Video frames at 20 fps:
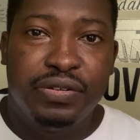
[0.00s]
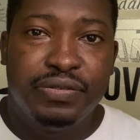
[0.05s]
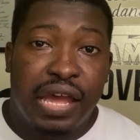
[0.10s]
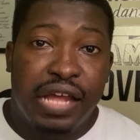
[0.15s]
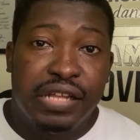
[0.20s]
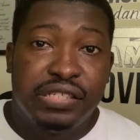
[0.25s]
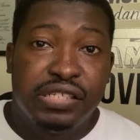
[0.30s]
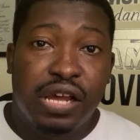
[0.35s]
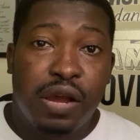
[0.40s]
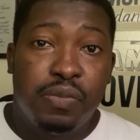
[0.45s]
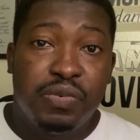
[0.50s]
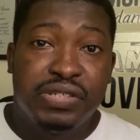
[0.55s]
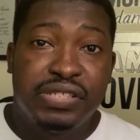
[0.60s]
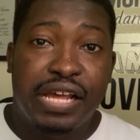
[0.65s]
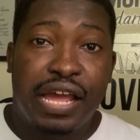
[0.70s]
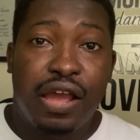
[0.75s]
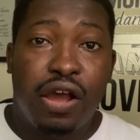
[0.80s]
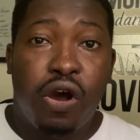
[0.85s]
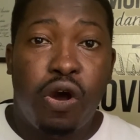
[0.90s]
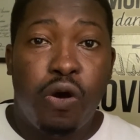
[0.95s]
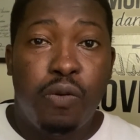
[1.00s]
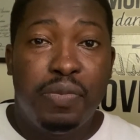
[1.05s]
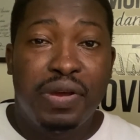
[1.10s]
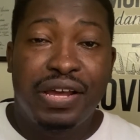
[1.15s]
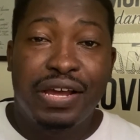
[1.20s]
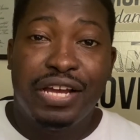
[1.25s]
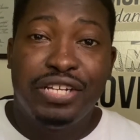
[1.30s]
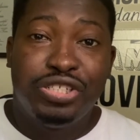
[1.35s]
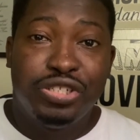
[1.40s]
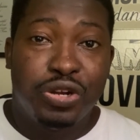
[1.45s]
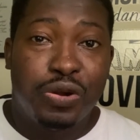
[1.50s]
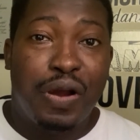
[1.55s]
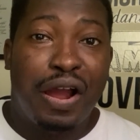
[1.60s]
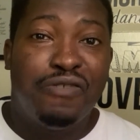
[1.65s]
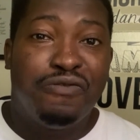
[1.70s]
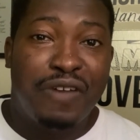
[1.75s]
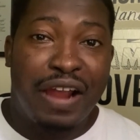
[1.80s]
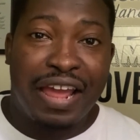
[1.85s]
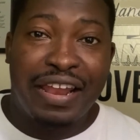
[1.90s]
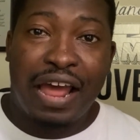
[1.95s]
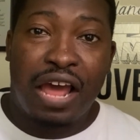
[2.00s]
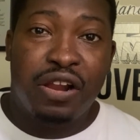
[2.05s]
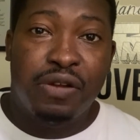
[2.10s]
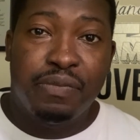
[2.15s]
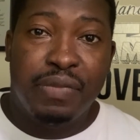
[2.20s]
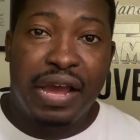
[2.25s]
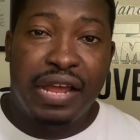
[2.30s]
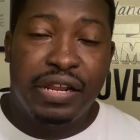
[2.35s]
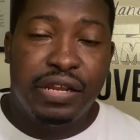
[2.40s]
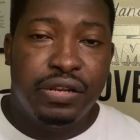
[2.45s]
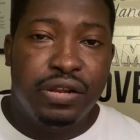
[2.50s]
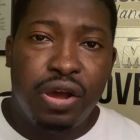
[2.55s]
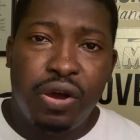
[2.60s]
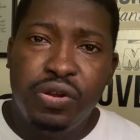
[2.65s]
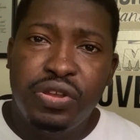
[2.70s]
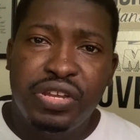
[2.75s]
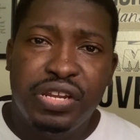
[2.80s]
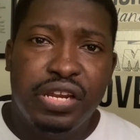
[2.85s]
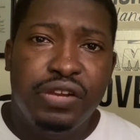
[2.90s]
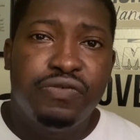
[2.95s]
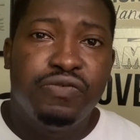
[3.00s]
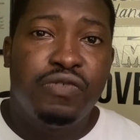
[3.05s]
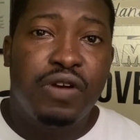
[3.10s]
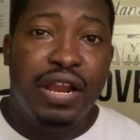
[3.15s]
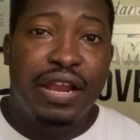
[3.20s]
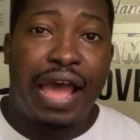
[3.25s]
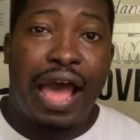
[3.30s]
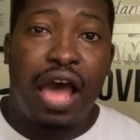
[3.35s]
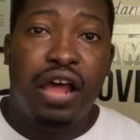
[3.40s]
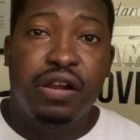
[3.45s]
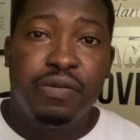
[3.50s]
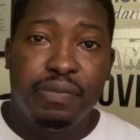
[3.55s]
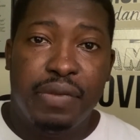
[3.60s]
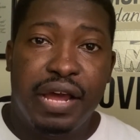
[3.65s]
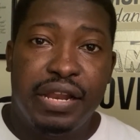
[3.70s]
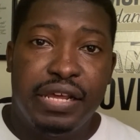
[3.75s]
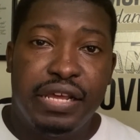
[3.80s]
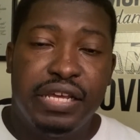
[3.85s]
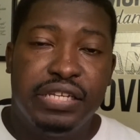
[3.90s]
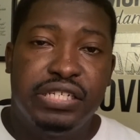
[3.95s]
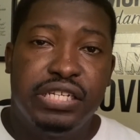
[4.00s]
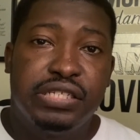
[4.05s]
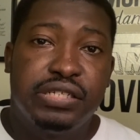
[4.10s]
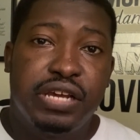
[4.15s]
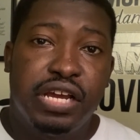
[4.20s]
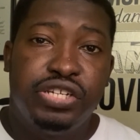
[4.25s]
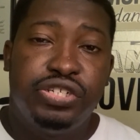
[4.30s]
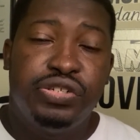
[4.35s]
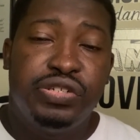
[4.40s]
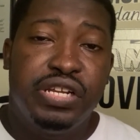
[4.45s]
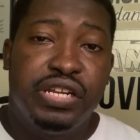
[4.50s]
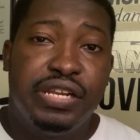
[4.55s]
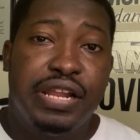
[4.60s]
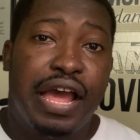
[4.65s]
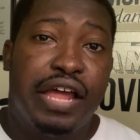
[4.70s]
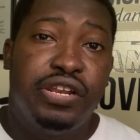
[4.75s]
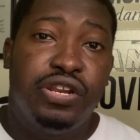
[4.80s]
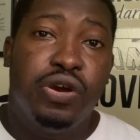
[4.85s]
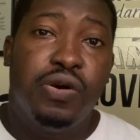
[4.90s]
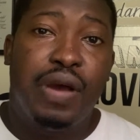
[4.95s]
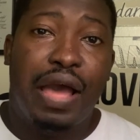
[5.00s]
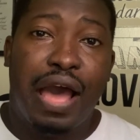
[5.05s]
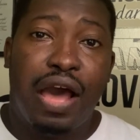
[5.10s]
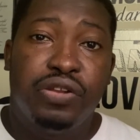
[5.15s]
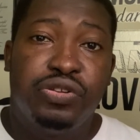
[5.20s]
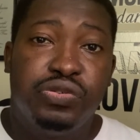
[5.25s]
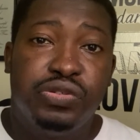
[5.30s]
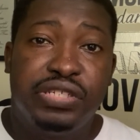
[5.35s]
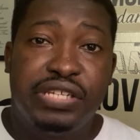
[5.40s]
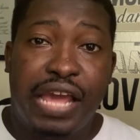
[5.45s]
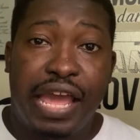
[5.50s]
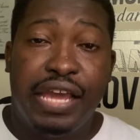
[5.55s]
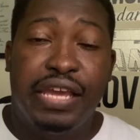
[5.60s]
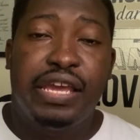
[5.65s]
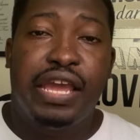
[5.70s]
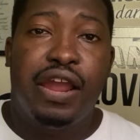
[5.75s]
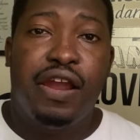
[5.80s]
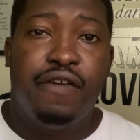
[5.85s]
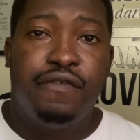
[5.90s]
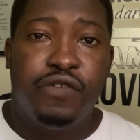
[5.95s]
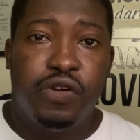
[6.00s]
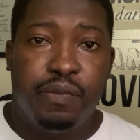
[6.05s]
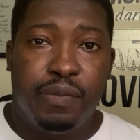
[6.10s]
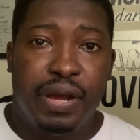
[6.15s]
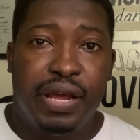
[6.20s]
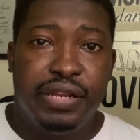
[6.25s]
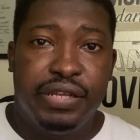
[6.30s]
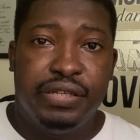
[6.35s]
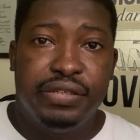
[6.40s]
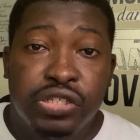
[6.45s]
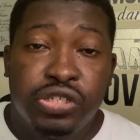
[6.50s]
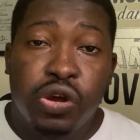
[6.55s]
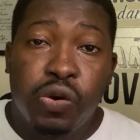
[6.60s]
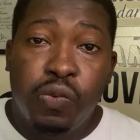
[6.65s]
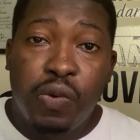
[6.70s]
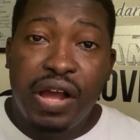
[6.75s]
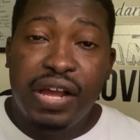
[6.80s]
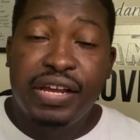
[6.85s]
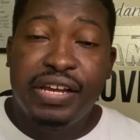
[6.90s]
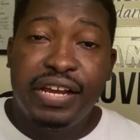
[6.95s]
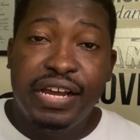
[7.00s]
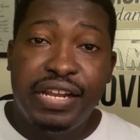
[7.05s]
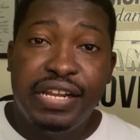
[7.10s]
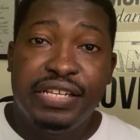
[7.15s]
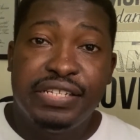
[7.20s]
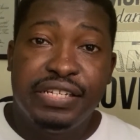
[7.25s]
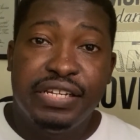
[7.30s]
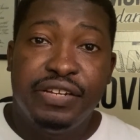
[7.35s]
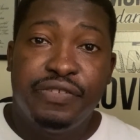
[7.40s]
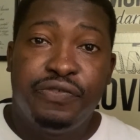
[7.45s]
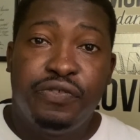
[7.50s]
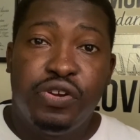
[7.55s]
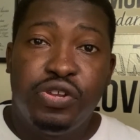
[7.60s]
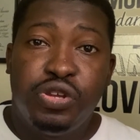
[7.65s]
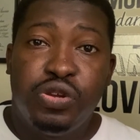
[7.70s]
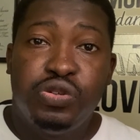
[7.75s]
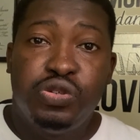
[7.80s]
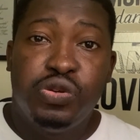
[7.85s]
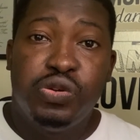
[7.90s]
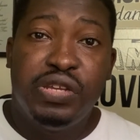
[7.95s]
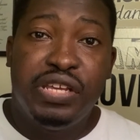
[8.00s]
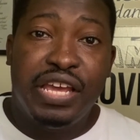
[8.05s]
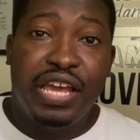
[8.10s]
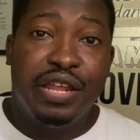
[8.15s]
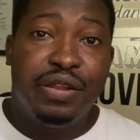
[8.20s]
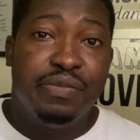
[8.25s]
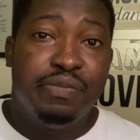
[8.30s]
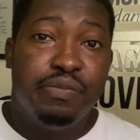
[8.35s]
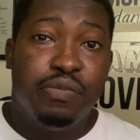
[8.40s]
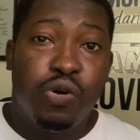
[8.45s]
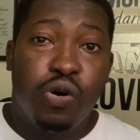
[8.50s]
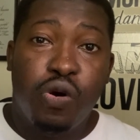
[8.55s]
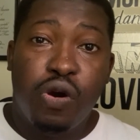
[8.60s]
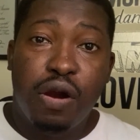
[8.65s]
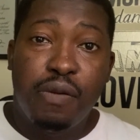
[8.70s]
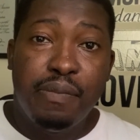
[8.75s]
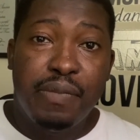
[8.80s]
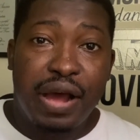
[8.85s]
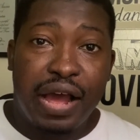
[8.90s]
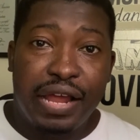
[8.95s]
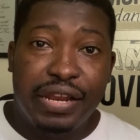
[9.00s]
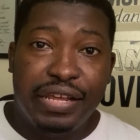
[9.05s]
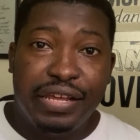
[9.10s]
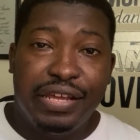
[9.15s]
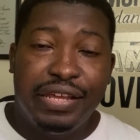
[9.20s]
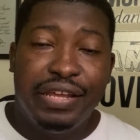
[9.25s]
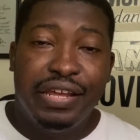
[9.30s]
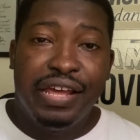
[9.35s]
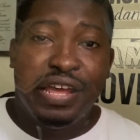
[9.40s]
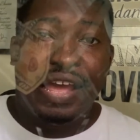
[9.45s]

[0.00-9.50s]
And some will say, oh, because, I ran out of money. No, you didn't run out of money. It's just because you did not know how to take care of your money. So what good is it for you to get more money